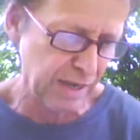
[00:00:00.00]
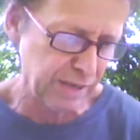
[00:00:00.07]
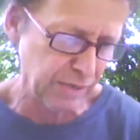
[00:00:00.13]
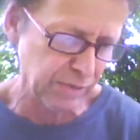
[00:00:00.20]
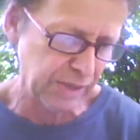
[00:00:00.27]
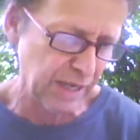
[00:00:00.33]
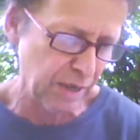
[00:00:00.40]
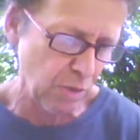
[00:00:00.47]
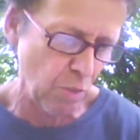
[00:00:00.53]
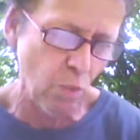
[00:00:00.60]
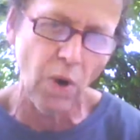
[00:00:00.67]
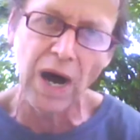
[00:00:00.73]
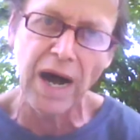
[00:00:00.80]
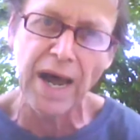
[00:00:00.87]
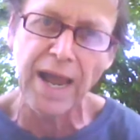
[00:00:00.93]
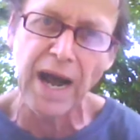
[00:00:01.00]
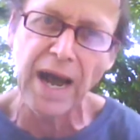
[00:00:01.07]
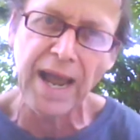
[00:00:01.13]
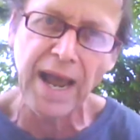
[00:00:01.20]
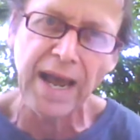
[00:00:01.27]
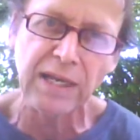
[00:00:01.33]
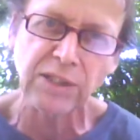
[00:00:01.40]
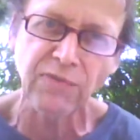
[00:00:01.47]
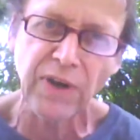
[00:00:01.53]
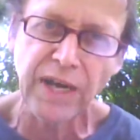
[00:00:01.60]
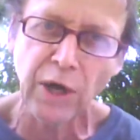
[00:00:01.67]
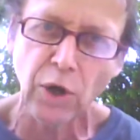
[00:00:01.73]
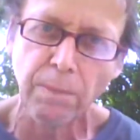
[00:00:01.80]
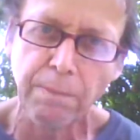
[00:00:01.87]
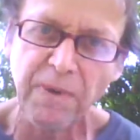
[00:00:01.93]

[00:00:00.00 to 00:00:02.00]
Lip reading: don't get why I asked for help